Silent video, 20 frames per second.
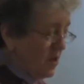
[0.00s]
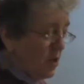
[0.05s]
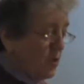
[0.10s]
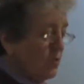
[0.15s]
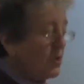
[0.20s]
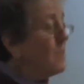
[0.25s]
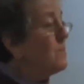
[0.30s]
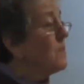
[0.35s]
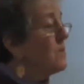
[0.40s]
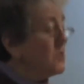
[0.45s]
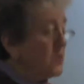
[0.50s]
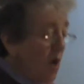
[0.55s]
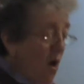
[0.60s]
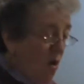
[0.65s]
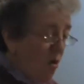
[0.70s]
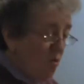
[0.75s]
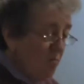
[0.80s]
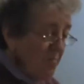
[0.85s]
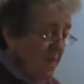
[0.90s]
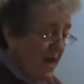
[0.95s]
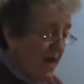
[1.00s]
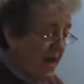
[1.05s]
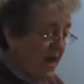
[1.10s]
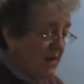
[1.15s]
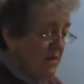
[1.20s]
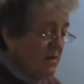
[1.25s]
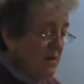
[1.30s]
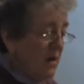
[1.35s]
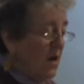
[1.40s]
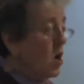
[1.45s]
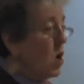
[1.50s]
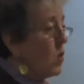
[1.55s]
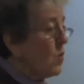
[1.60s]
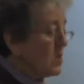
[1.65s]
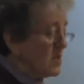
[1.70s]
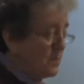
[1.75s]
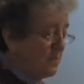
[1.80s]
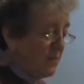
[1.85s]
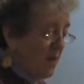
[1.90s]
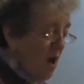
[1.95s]
crippled old man
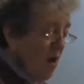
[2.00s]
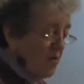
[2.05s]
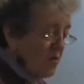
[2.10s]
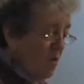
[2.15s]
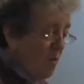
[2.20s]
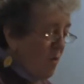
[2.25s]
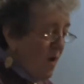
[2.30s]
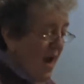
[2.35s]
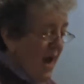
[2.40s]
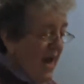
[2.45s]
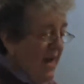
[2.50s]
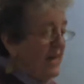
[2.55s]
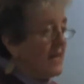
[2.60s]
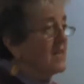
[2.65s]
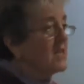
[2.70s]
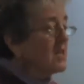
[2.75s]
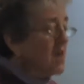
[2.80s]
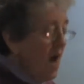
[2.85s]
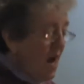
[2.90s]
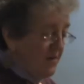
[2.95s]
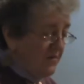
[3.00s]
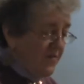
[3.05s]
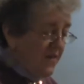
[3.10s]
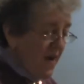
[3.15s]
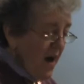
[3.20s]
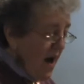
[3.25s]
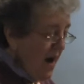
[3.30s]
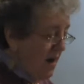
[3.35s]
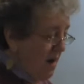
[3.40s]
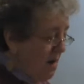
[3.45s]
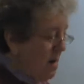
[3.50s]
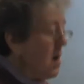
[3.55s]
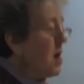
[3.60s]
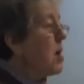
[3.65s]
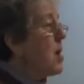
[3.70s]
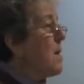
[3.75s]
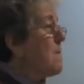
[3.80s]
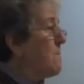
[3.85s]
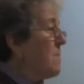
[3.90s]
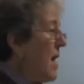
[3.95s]
was blown away in gunfire
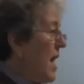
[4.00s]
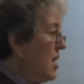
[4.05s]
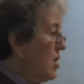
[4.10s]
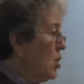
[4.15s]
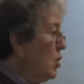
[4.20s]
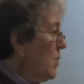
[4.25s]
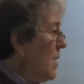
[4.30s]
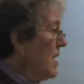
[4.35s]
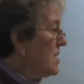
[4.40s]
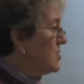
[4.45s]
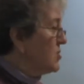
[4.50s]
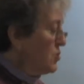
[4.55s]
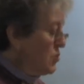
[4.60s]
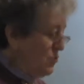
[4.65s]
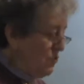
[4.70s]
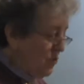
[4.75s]
by U.S.